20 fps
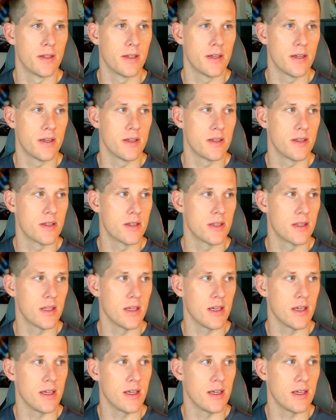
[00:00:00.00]
is
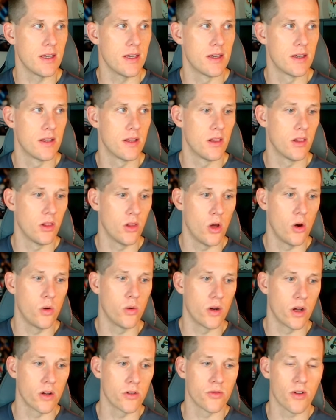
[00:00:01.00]
the
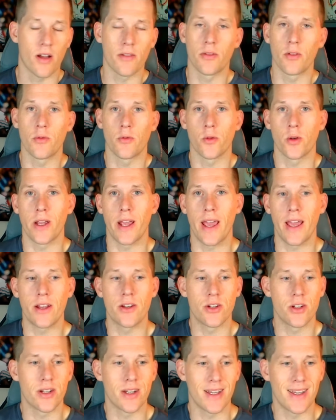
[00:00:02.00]
lone undrafted free
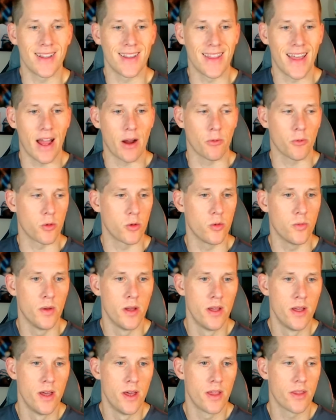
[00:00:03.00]
agent in that room.
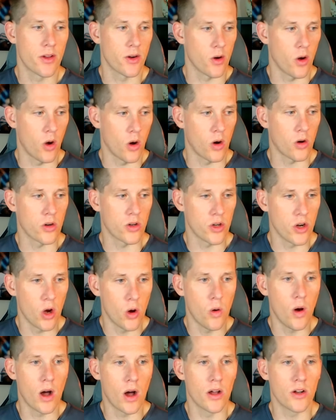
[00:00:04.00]
There are
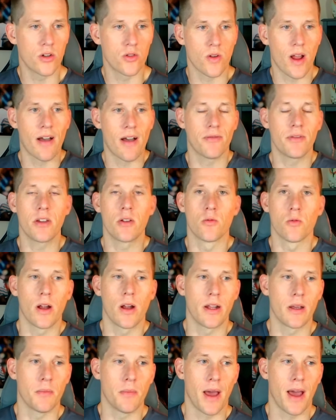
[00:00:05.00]
no undrafted
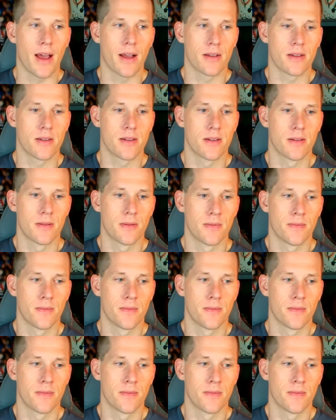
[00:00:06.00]
running backs,